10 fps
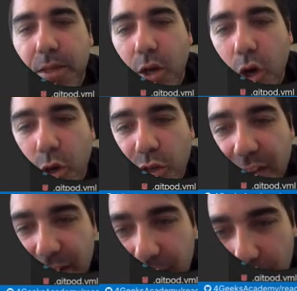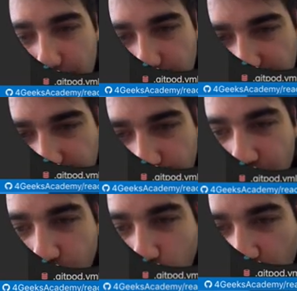on that element, I want you
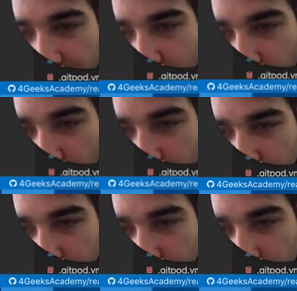to render